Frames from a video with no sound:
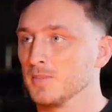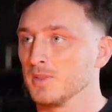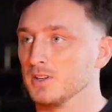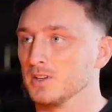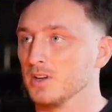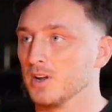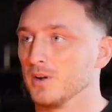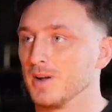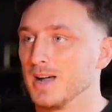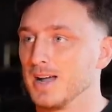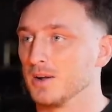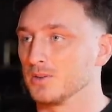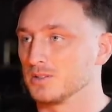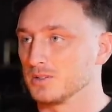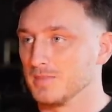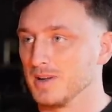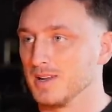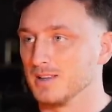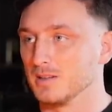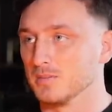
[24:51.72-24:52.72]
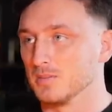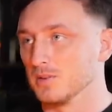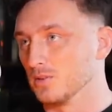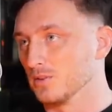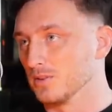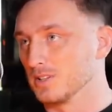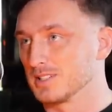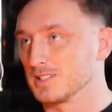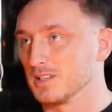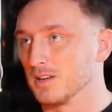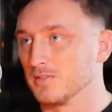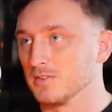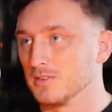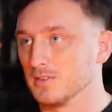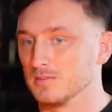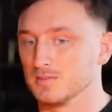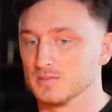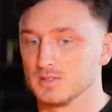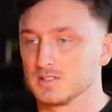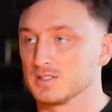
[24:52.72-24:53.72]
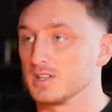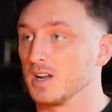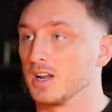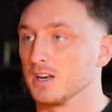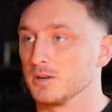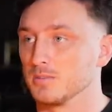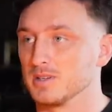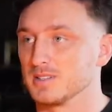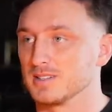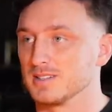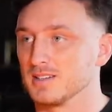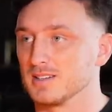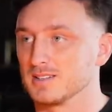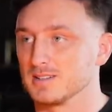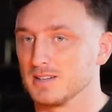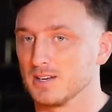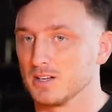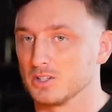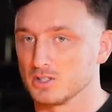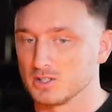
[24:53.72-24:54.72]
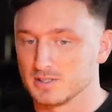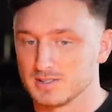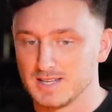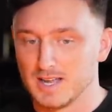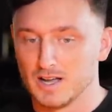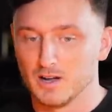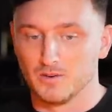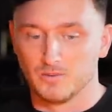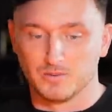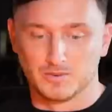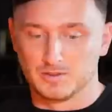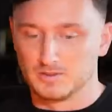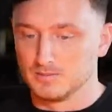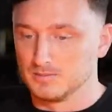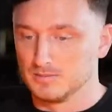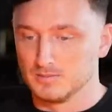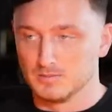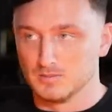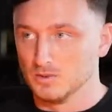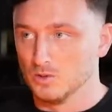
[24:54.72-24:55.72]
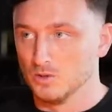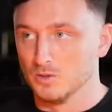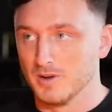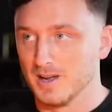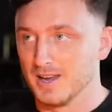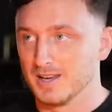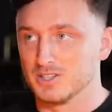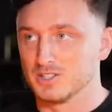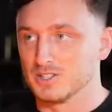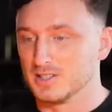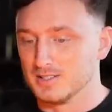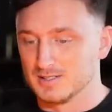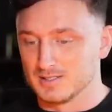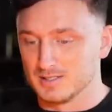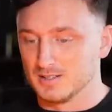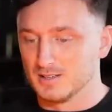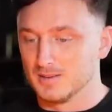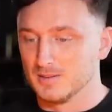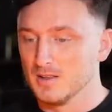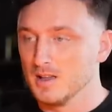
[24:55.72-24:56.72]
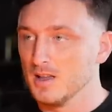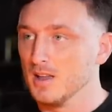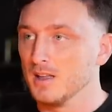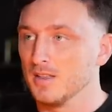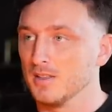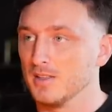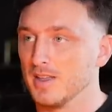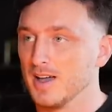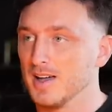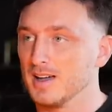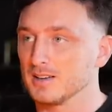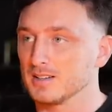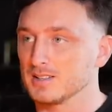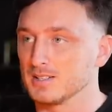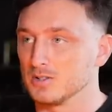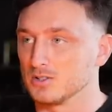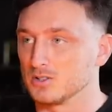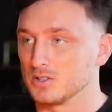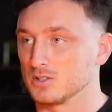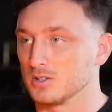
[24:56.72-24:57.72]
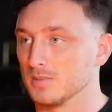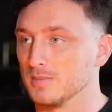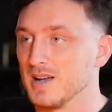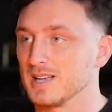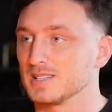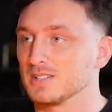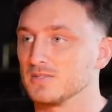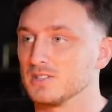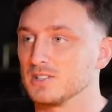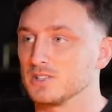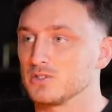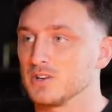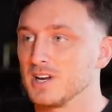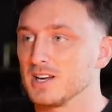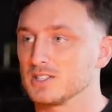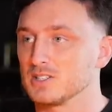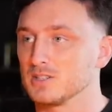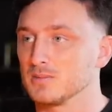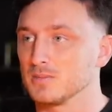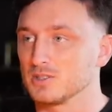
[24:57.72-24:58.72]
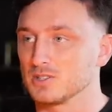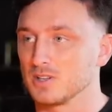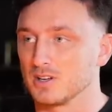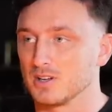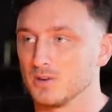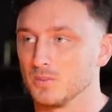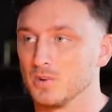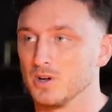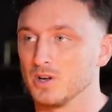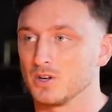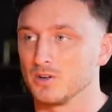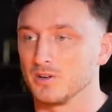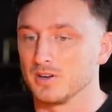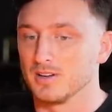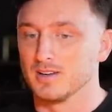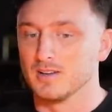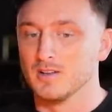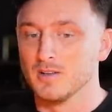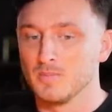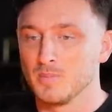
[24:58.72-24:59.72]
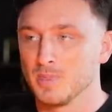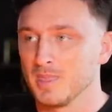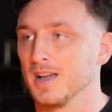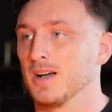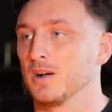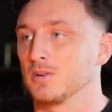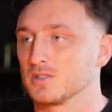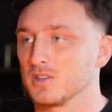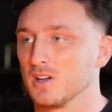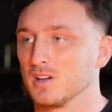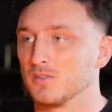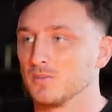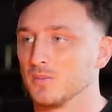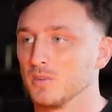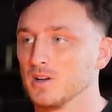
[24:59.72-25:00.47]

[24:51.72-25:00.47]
you know, how to make them and all this stuff, and starting a business. And then I just delved all my energy into that because it's just a massive distraction because I could work on it outside of